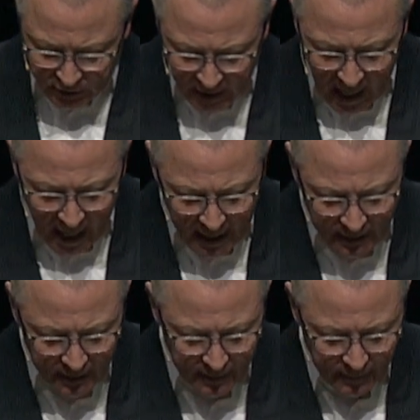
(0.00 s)
a
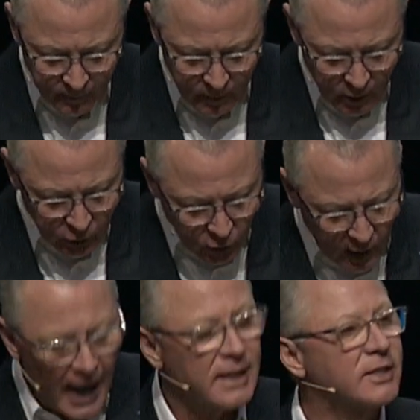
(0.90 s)
sign you
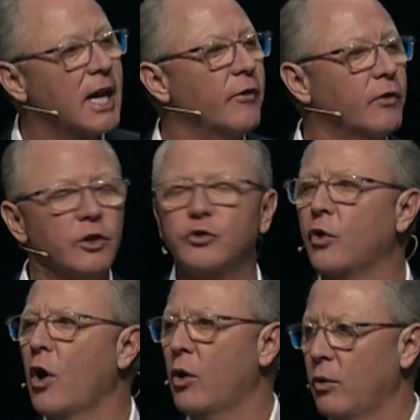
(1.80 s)
lack self
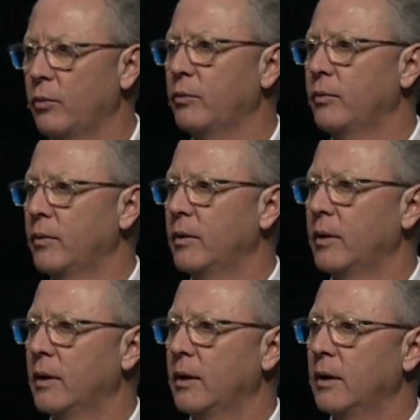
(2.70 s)
control.
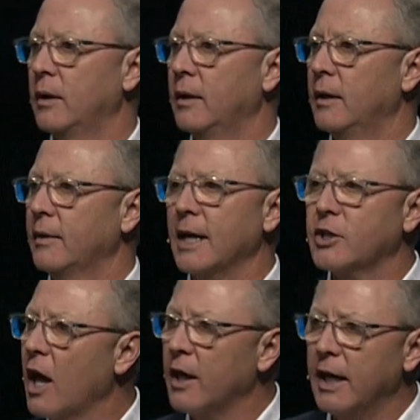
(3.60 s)

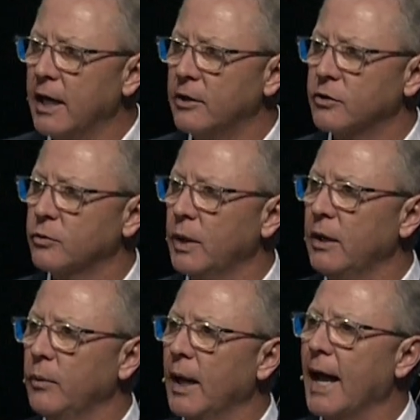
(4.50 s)
That's all it is.
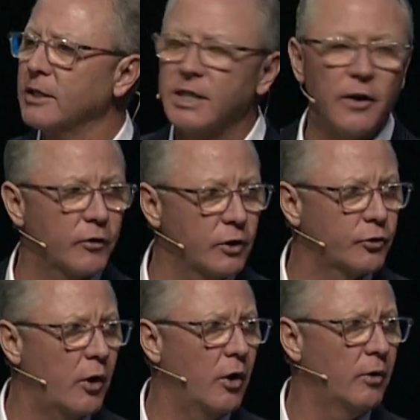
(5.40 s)
We, we lack self
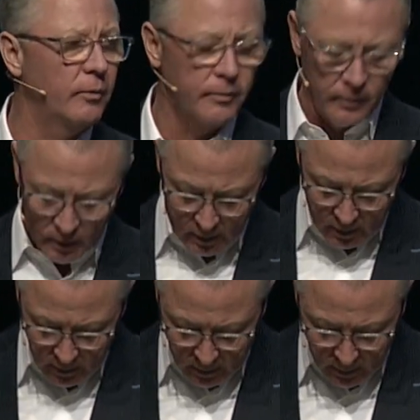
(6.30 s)
control.
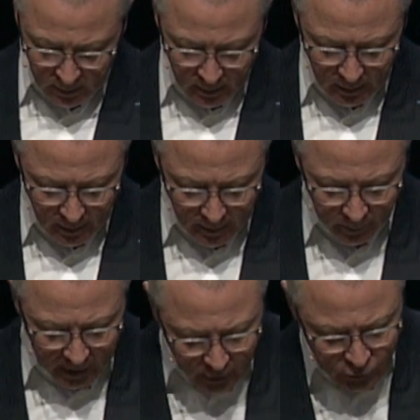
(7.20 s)

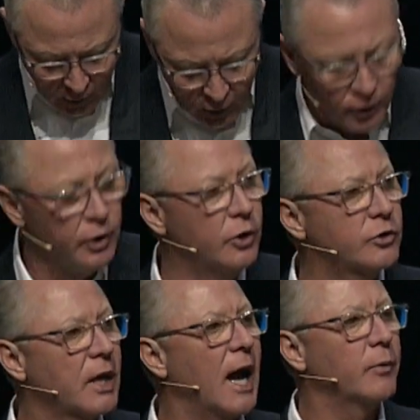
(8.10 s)
But here's the good
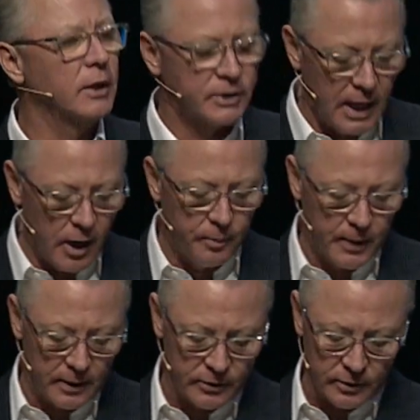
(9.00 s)
news God wants to help
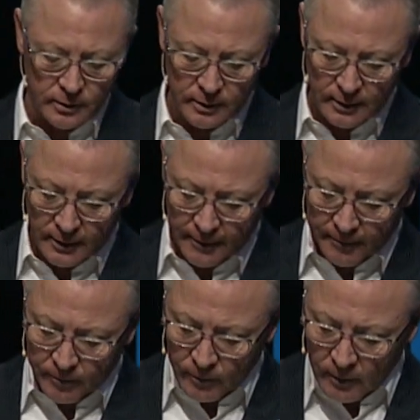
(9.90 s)
us.
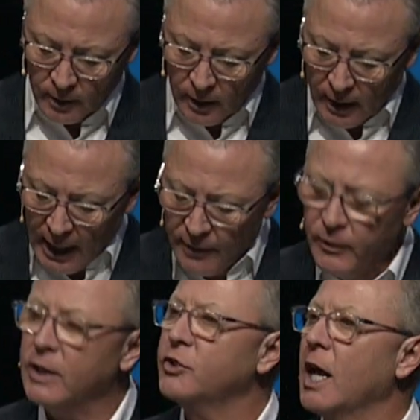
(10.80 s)

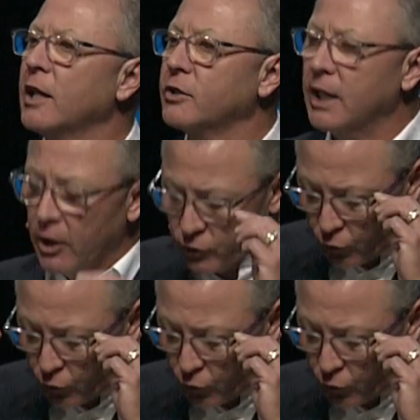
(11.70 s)
Envy and jealousy are